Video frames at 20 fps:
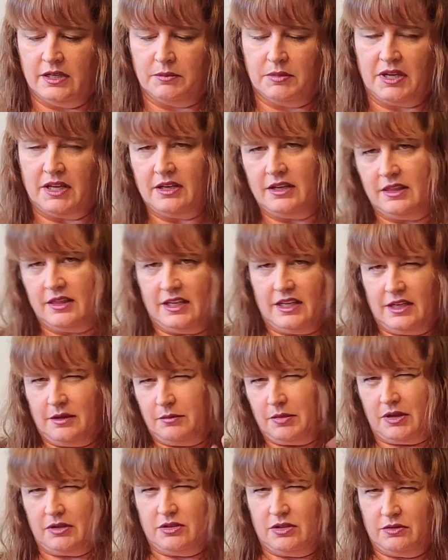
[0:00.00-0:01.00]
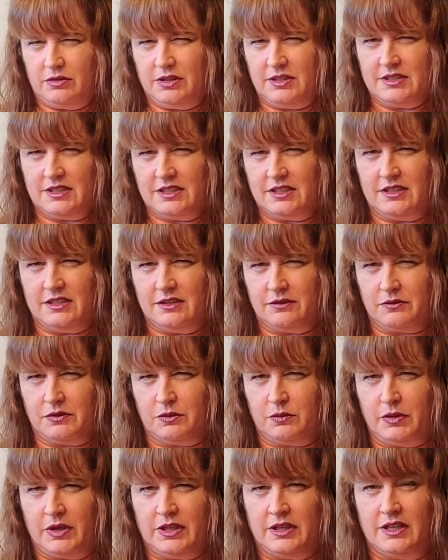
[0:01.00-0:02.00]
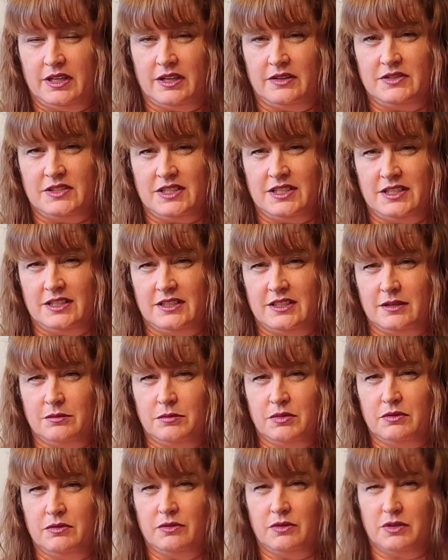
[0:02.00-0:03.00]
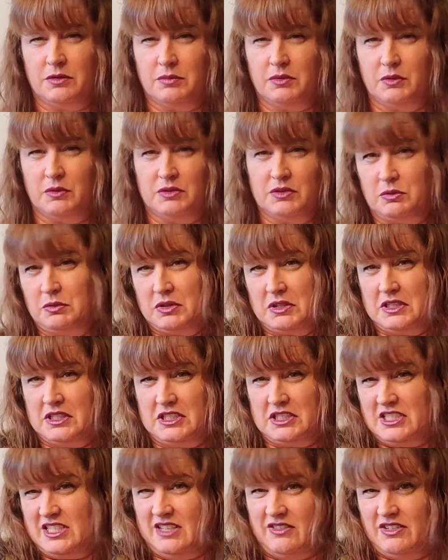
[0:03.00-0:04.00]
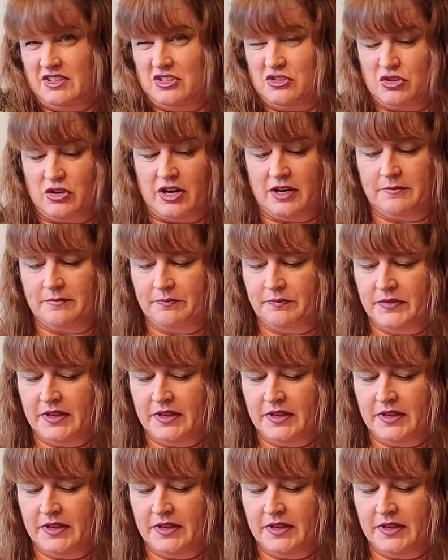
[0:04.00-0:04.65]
I'm kind of thinking about doing this in a different way than I've seen it done before, but so we're going to just give it a try.